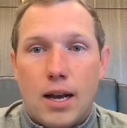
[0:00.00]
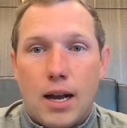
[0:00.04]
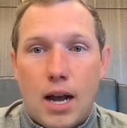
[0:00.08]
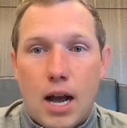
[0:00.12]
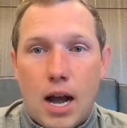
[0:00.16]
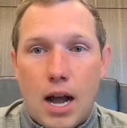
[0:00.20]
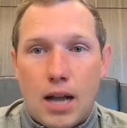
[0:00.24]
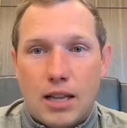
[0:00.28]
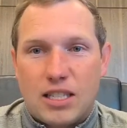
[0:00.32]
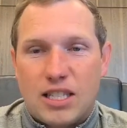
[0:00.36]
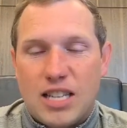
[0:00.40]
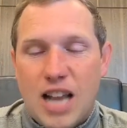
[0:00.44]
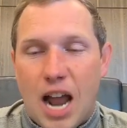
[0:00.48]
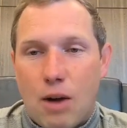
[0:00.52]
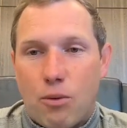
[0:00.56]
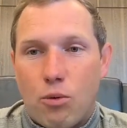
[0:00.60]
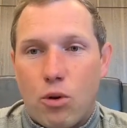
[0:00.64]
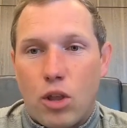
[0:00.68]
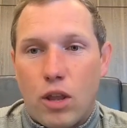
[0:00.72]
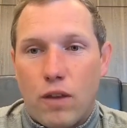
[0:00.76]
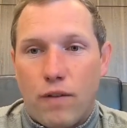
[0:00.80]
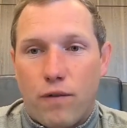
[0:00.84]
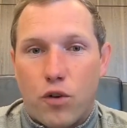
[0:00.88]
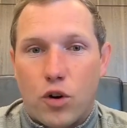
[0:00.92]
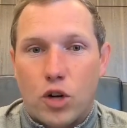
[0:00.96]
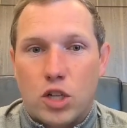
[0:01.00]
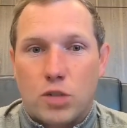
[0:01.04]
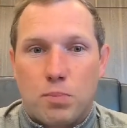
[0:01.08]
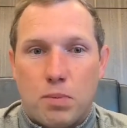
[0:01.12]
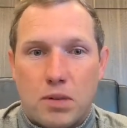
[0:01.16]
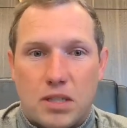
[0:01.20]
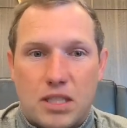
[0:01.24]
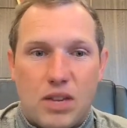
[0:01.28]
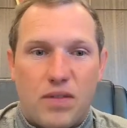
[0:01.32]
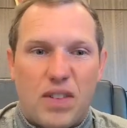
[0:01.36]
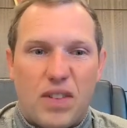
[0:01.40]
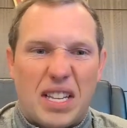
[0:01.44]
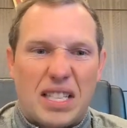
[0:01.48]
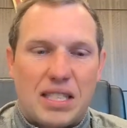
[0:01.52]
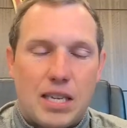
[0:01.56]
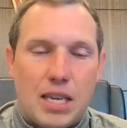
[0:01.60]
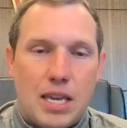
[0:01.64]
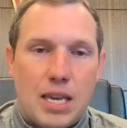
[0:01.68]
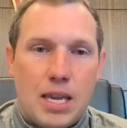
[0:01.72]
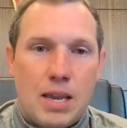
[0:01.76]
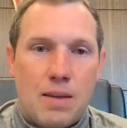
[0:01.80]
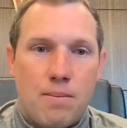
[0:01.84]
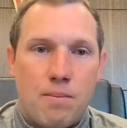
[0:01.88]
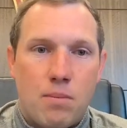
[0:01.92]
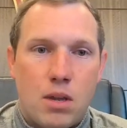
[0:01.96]
It's not really for a specific
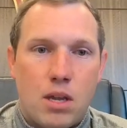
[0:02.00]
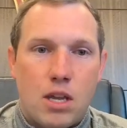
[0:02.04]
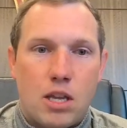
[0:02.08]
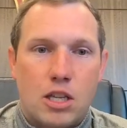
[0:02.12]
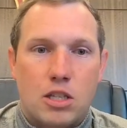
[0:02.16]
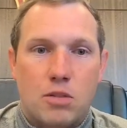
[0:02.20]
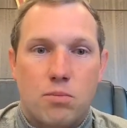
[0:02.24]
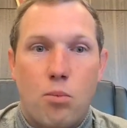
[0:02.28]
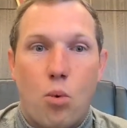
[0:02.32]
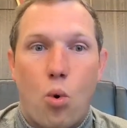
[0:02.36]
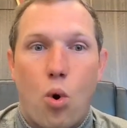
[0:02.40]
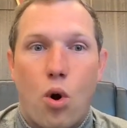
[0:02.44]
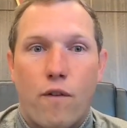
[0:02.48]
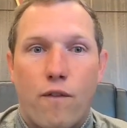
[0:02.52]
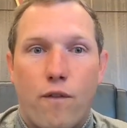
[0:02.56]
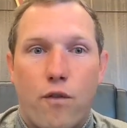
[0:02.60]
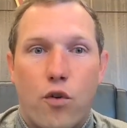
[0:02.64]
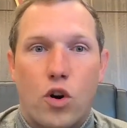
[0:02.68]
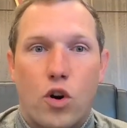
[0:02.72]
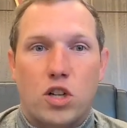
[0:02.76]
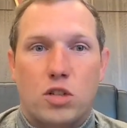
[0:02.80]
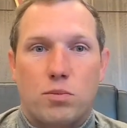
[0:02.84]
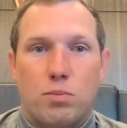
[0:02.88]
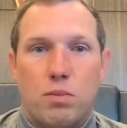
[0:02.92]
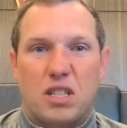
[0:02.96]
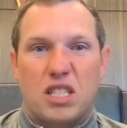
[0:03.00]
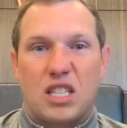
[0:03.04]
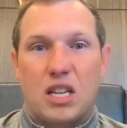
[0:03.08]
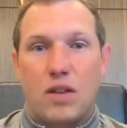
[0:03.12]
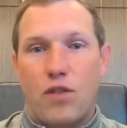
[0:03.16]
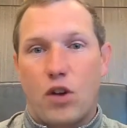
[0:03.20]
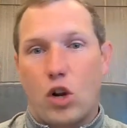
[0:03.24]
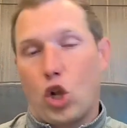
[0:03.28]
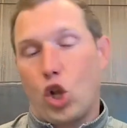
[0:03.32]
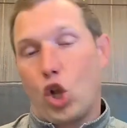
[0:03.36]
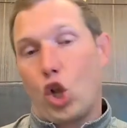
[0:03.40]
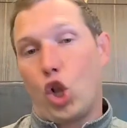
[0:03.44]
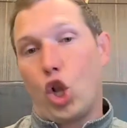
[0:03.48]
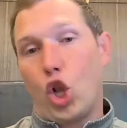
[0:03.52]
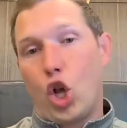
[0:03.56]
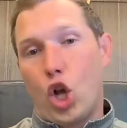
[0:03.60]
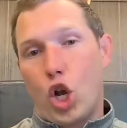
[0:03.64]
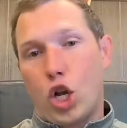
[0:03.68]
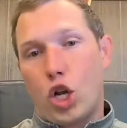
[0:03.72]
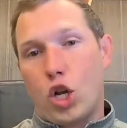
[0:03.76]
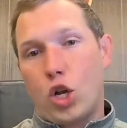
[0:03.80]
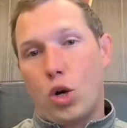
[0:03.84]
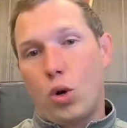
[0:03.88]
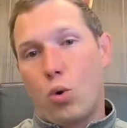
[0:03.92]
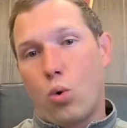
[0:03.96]
team. It's more for a specific
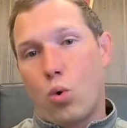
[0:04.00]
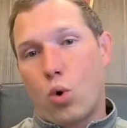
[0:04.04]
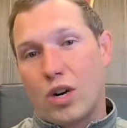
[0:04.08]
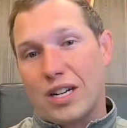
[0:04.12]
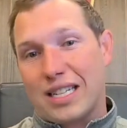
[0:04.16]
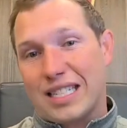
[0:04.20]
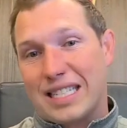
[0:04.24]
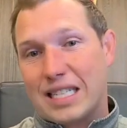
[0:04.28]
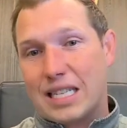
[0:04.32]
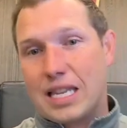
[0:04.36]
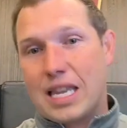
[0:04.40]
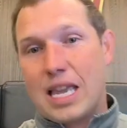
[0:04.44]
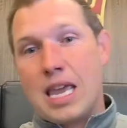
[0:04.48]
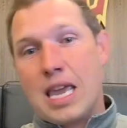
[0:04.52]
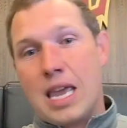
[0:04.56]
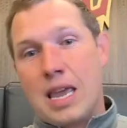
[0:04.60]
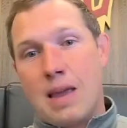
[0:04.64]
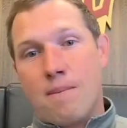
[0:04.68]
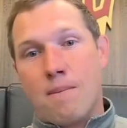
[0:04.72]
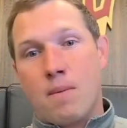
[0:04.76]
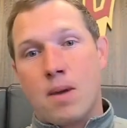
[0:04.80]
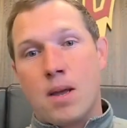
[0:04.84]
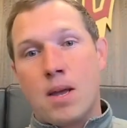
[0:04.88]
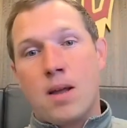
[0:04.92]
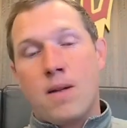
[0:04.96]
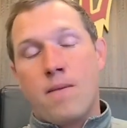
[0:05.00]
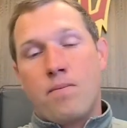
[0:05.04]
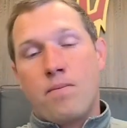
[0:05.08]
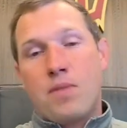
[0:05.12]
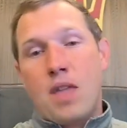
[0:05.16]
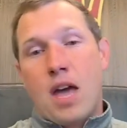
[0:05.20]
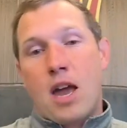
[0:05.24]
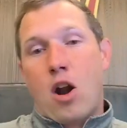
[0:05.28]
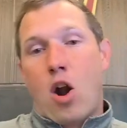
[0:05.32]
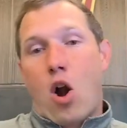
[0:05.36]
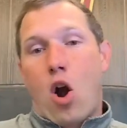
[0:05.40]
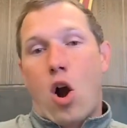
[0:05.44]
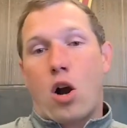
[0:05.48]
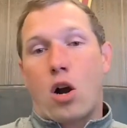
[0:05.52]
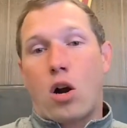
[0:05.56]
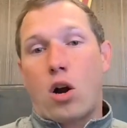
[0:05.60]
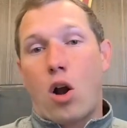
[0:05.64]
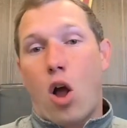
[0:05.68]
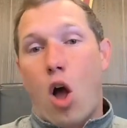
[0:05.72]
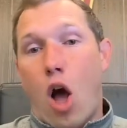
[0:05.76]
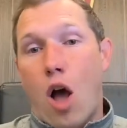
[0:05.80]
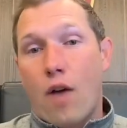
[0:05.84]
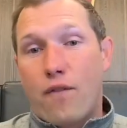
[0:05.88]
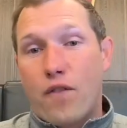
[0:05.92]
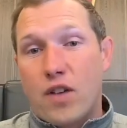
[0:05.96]
look or scheme that
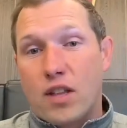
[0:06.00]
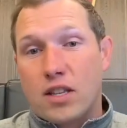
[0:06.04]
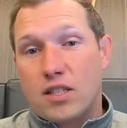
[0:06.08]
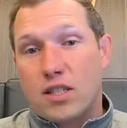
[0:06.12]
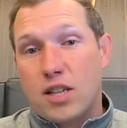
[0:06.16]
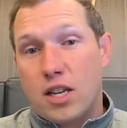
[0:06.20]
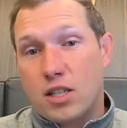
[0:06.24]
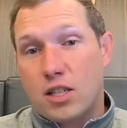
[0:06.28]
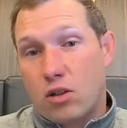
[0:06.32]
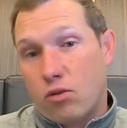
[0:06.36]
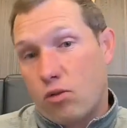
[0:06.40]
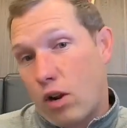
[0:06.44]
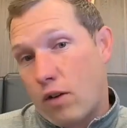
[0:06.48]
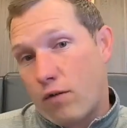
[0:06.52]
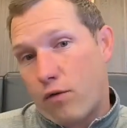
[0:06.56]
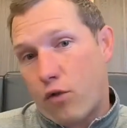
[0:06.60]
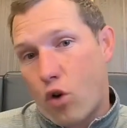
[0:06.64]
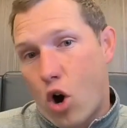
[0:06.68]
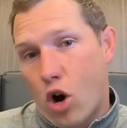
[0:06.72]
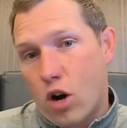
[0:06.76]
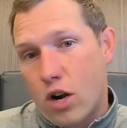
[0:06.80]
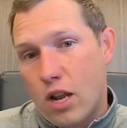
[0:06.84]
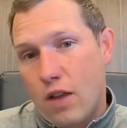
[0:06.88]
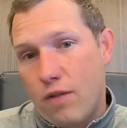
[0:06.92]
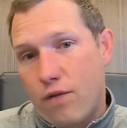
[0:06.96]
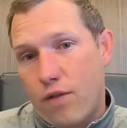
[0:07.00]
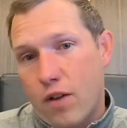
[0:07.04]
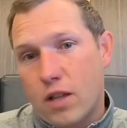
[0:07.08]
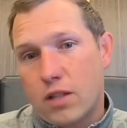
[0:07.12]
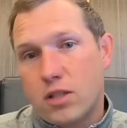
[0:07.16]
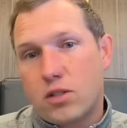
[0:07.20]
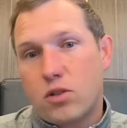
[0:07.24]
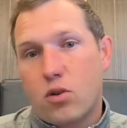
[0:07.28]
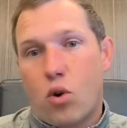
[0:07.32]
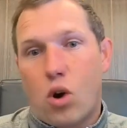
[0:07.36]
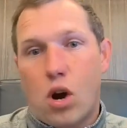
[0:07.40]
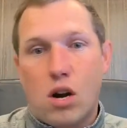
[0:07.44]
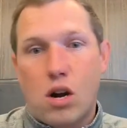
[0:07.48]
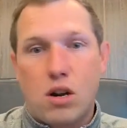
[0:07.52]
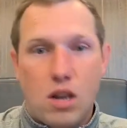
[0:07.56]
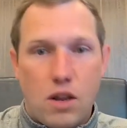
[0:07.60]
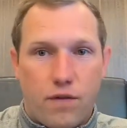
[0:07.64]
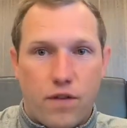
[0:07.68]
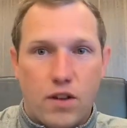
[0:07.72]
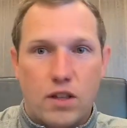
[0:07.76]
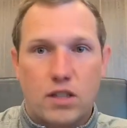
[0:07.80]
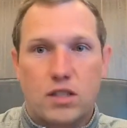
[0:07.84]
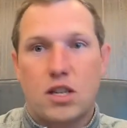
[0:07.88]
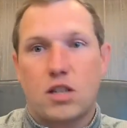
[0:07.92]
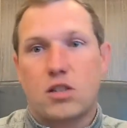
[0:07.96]
our offense doesn't run for our defense or our
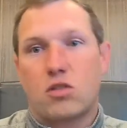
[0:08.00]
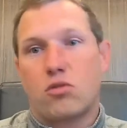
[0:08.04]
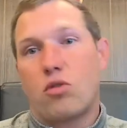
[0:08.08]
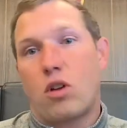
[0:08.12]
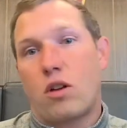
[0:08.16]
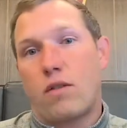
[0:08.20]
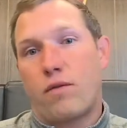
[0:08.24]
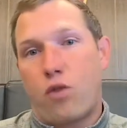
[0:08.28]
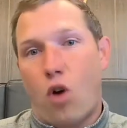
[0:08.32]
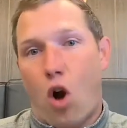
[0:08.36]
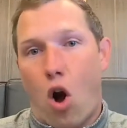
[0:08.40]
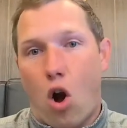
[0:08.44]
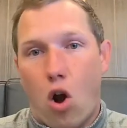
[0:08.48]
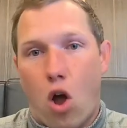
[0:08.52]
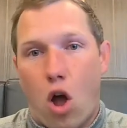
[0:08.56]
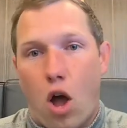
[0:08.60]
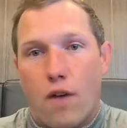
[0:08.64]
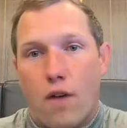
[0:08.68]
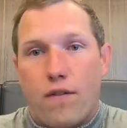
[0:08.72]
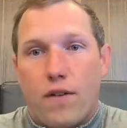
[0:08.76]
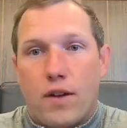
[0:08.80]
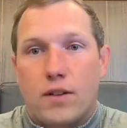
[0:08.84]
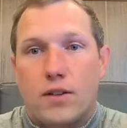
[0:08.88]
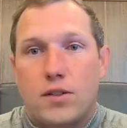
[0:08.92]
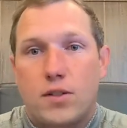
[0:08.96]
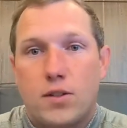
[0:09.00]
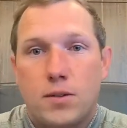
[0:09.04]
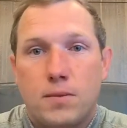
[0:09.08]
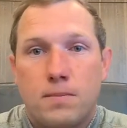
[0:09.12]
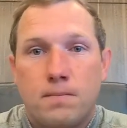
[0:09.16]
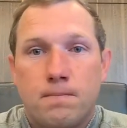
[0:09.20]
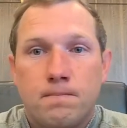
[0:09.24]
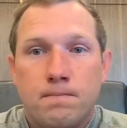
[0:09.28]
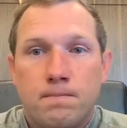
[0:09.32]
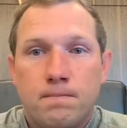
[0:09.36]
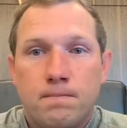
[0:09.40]
defense doesn't run for our offense.